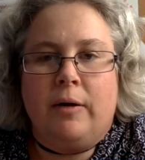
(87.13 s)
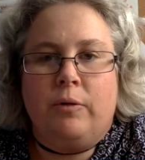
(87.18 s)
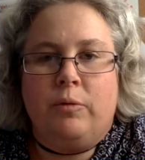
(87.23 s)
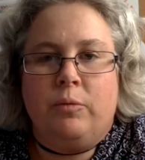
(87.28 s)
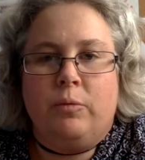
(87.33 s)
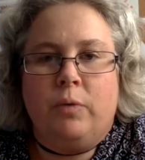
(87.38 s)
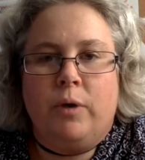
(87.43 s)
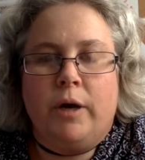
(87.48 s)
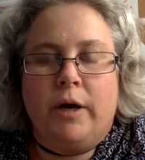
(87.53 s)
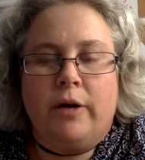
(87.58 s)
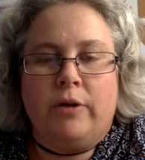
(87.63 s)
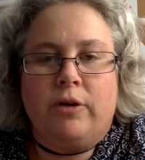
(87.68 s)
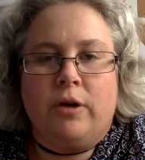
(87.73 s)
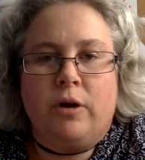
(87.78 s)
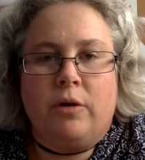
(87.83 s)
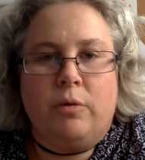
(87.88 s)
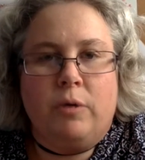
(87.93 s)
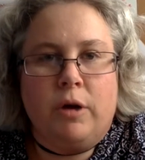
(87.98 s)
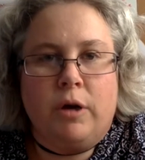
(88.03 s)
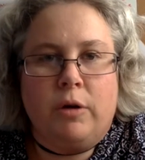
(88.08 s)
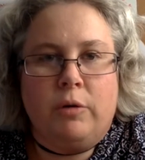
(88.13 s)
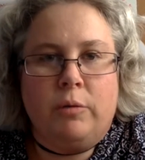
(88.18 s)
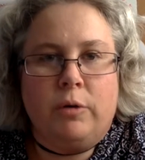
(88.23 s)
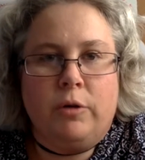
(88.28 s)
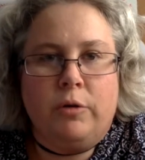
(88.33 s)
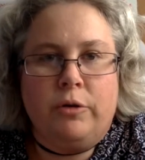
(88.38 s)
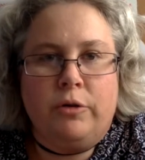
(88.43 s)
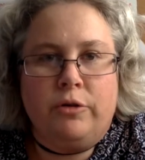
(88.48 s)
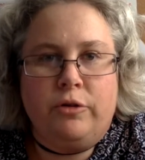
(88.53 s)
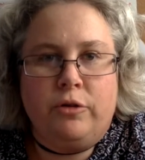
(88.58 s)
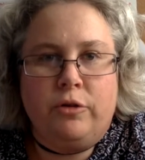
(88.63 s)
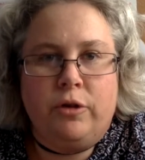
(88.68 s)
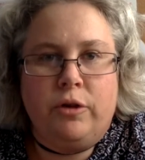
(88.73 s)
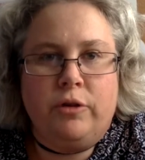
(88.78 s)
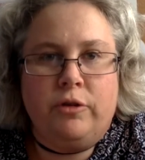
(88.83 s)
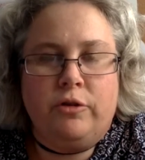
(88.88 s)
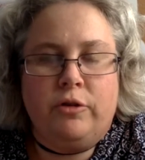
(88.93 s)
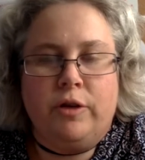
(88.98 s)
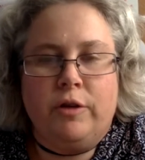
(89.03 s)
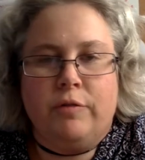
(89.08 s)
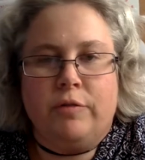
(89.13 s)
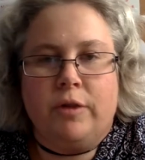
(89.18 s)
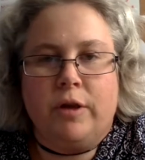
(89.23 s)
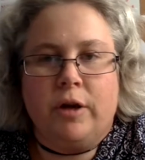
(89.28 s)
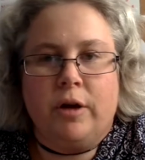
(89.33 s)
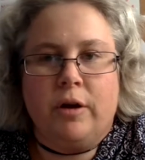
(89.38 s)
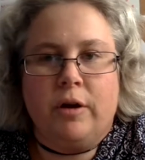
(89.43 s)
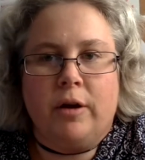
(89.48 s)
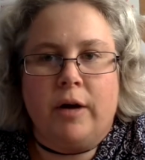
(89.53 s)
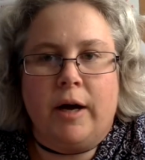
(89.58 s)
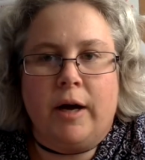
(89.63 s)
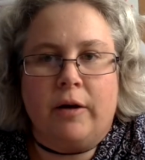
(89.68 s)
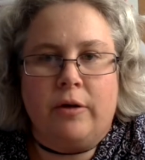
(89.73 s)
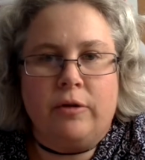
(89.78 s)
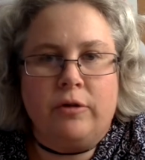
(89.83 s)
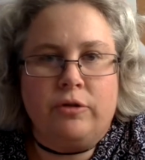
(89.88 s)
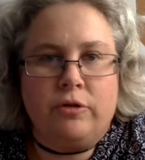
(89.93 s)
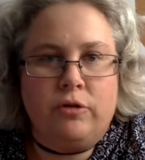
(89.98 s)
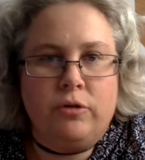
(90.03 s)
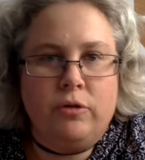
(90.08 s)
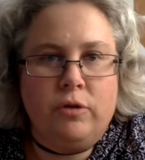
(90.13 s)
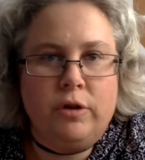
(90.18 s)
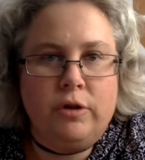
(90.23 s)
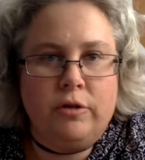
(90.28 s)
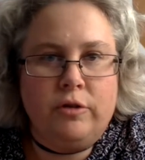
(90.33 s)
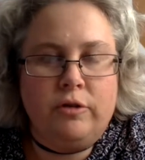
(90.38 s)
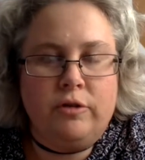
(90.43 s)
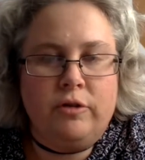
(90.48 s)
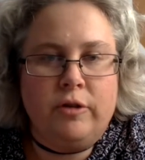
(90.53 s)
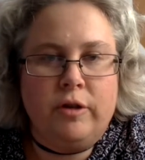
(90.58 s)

When I talk one on one with students, if they're honor students,